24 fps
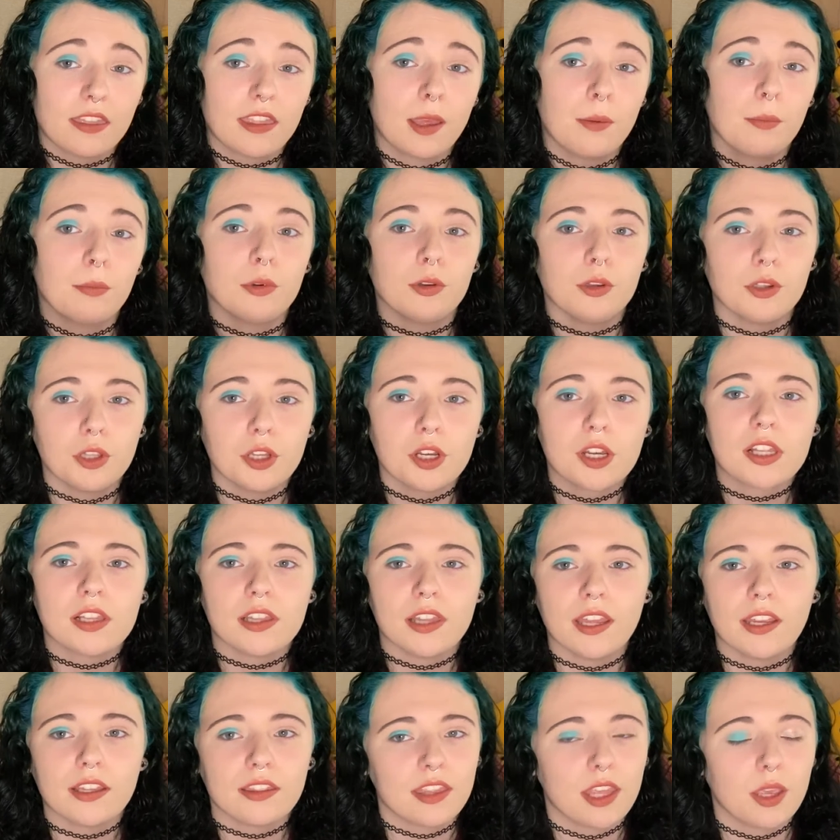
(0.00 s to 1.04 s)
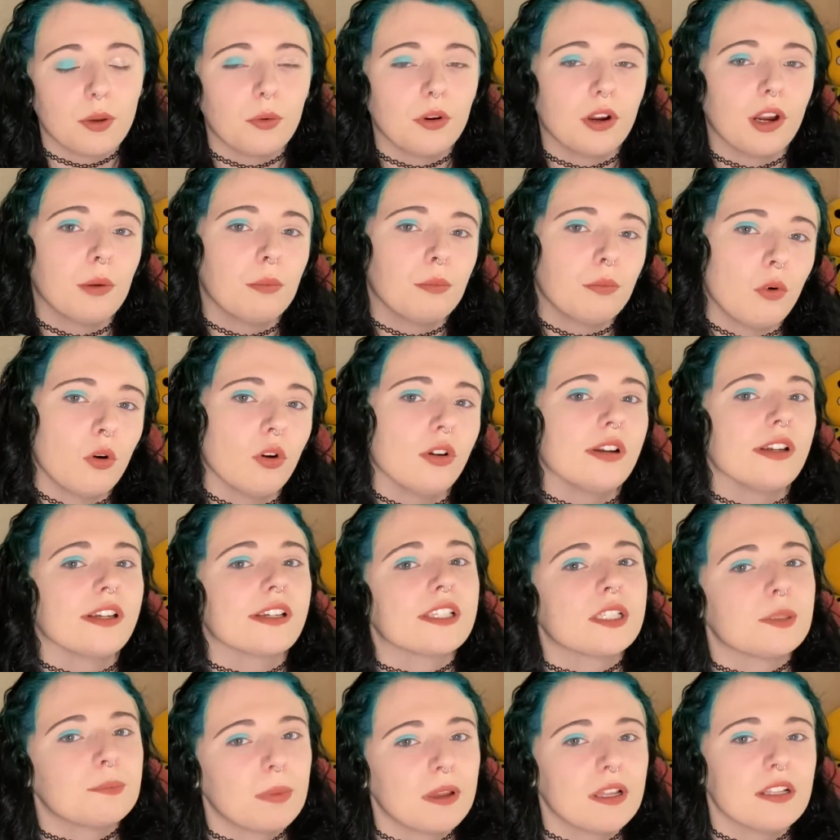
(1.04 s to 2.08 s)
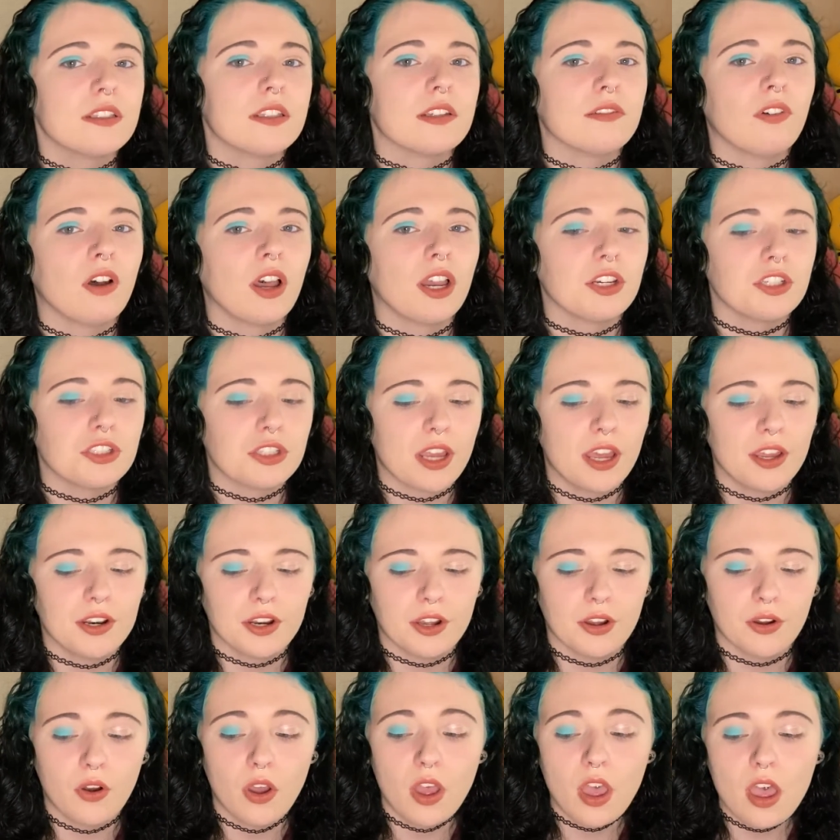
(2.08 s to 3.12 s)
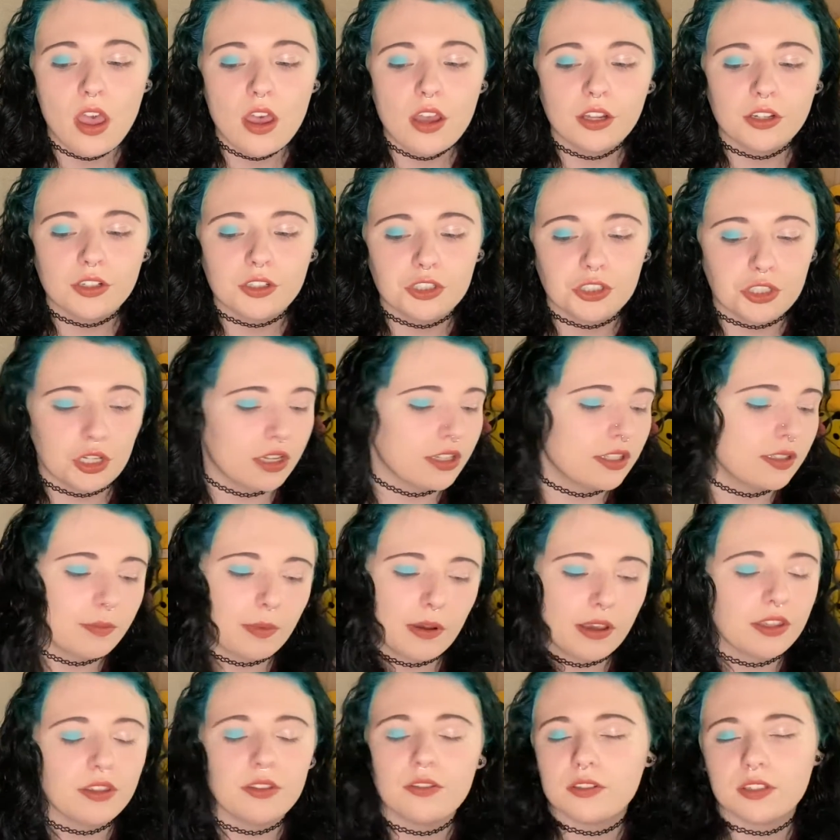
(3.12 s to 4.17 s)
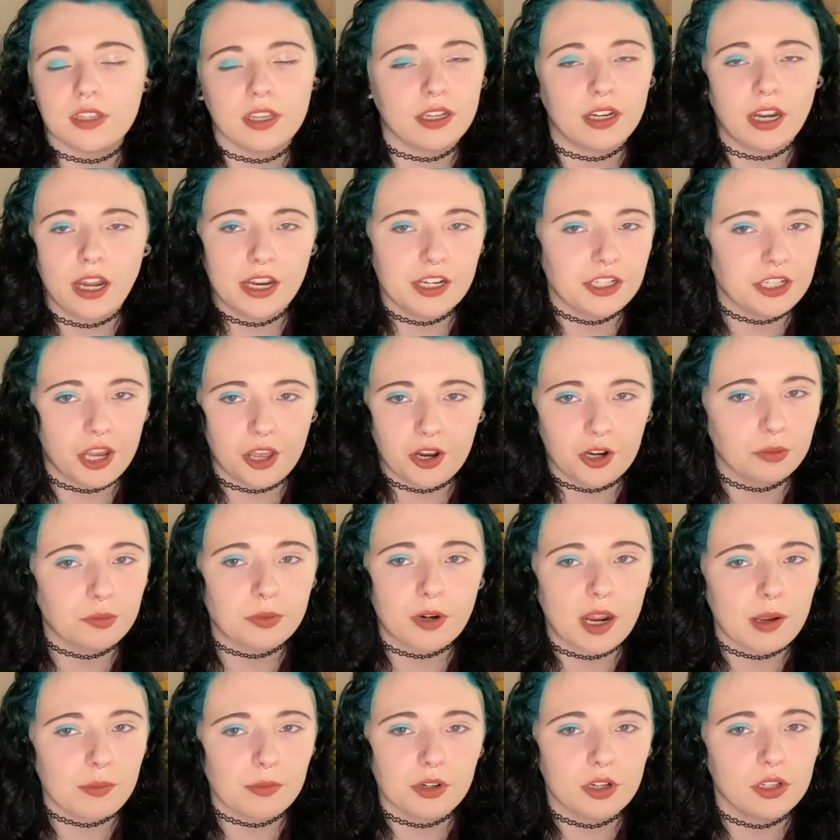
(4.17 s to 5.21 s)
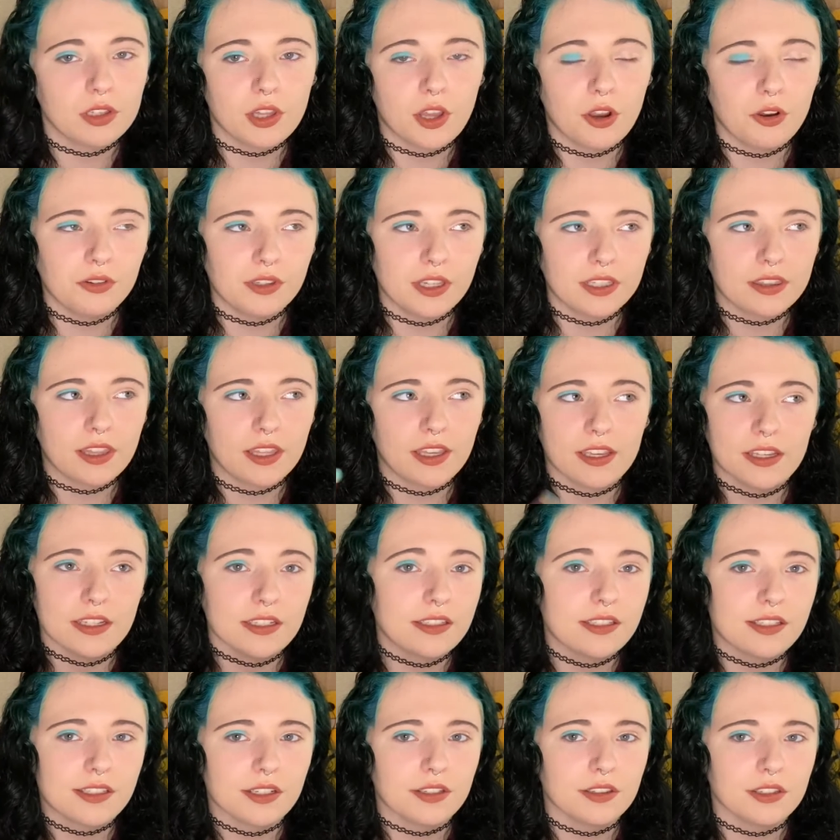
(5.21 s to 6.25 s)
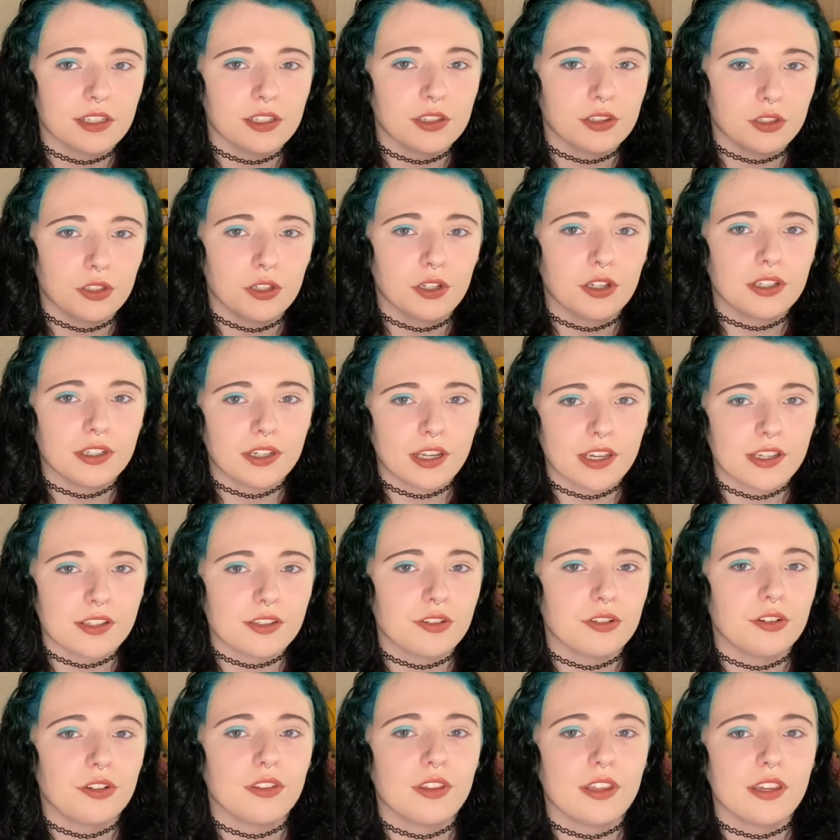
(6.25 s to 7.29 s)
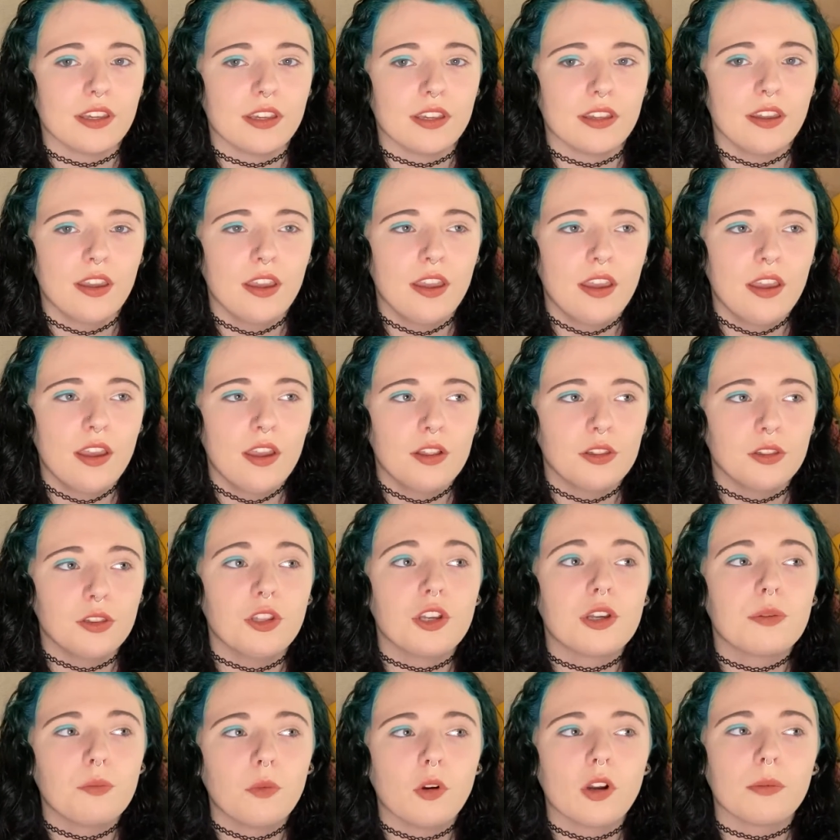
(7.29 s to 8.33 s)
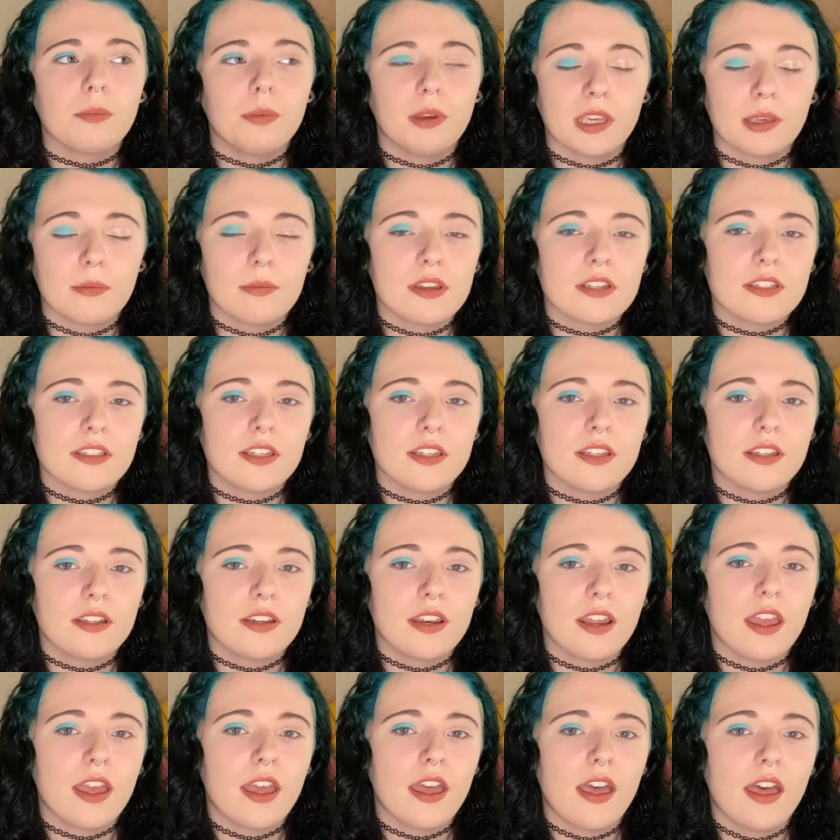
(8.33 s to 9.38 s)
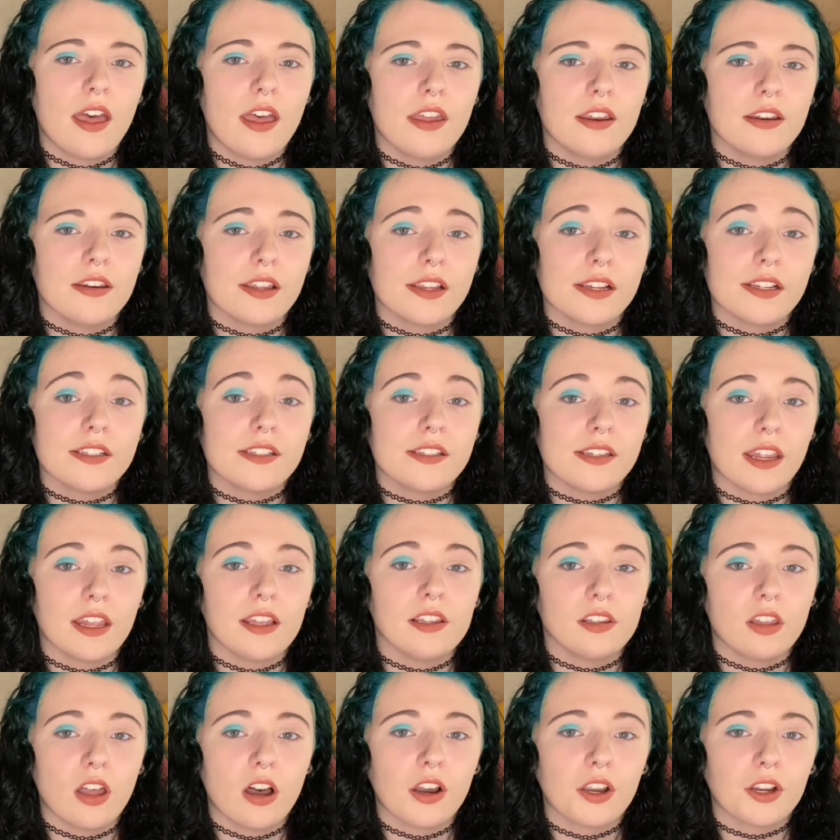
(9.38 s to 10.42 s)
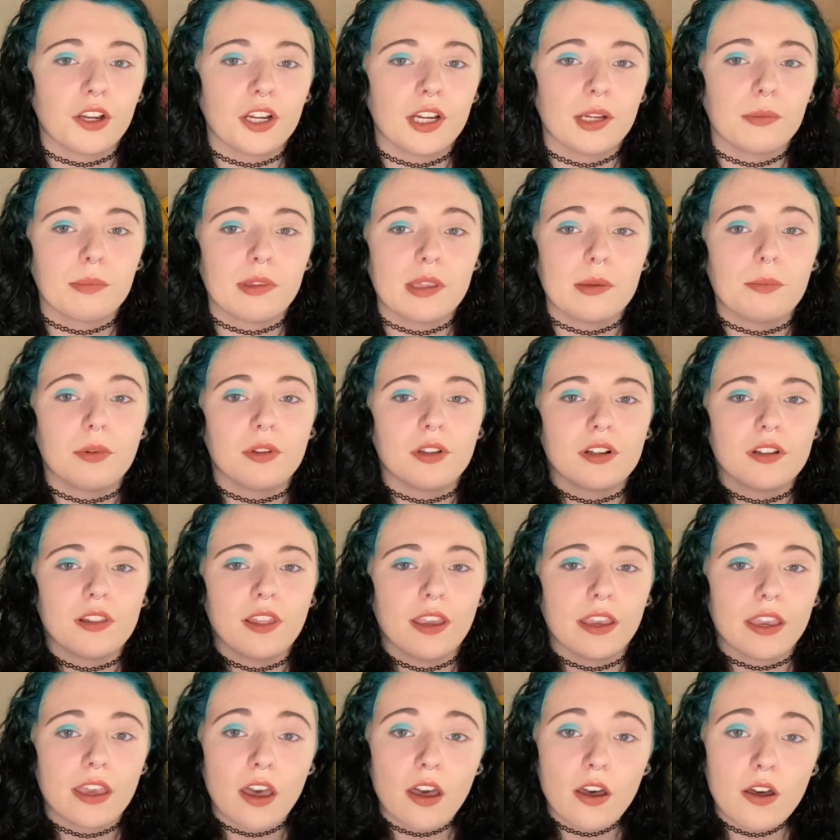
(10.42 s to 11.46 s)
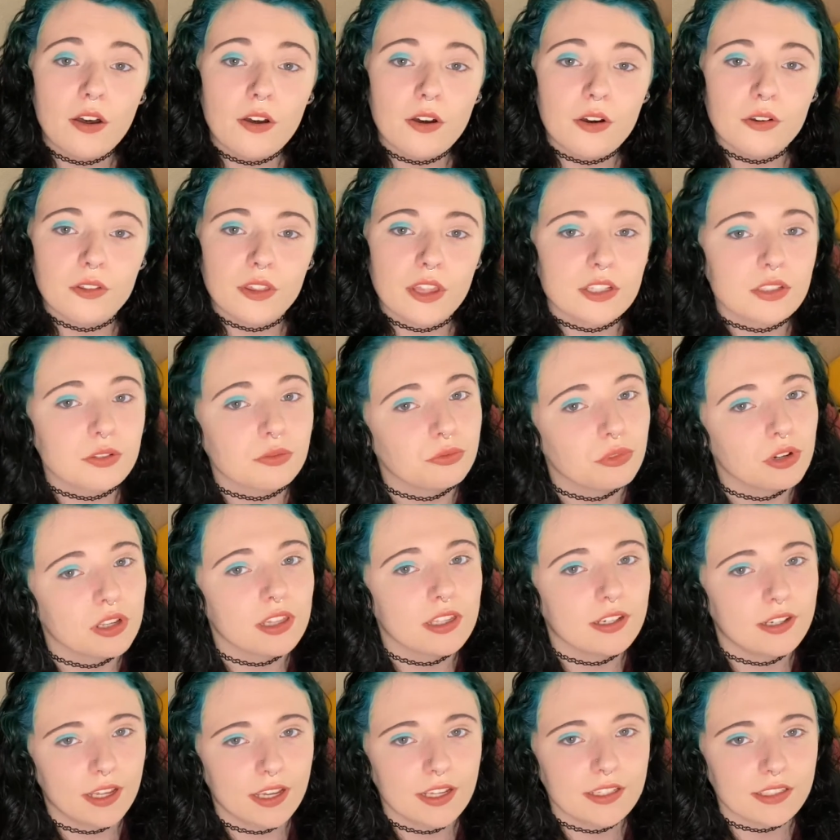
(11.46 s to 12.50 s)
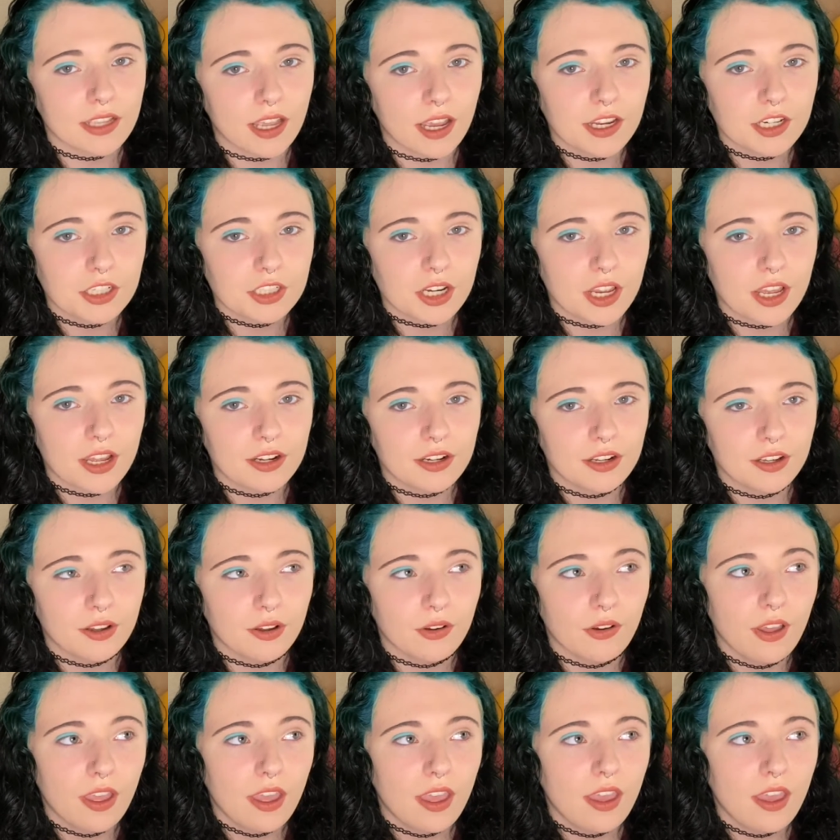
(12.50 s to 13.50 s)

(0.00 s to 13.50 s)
them look like they were a more expensive eyeshadow just by using an eyeshadow primer alone. Like, they instantly look nicer, they look more pigmented, and they stay longer, and people are like, oh, that's a really nice eyeshadow.